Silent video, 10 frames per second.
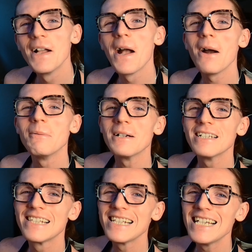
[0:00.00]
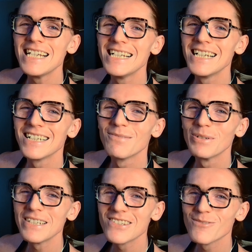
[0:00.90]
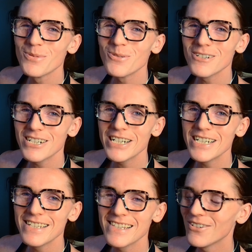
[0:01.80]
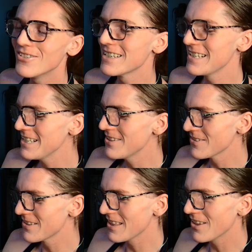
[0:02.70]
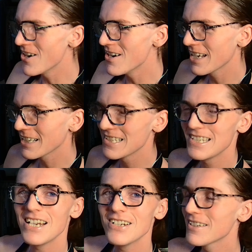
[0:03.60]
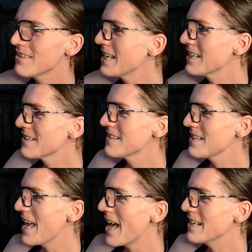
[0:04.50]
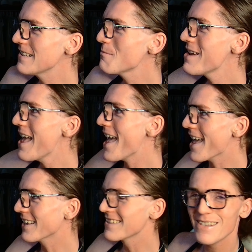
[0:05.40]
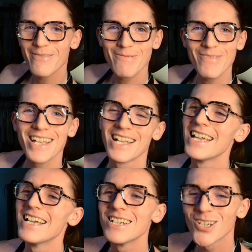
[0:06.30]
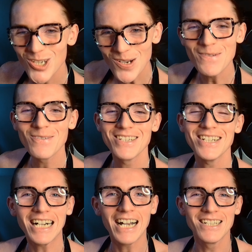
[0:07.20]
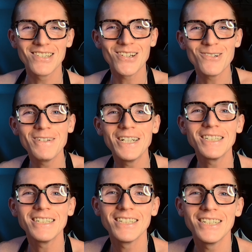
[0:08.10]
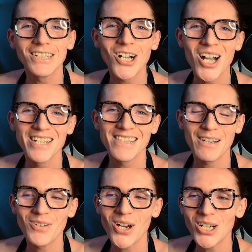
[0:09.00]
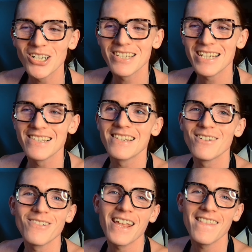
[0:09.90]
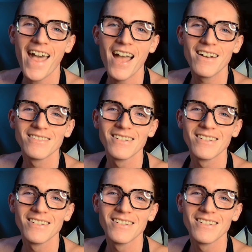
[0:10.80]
I want to see Bristol boards. I want to see those long extender things. Exhibit A, Exhibit B. Show me what you got. Show me your concept art and stuff like that.